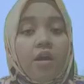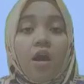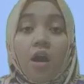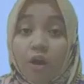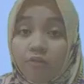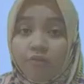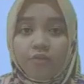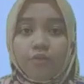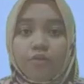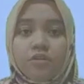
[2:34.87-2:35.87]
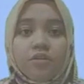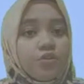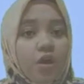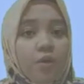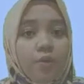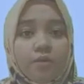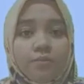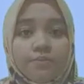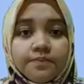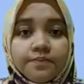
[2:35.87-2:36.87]
harmful to our
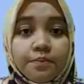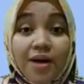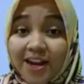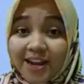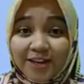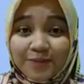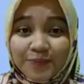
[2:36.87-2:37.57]
body.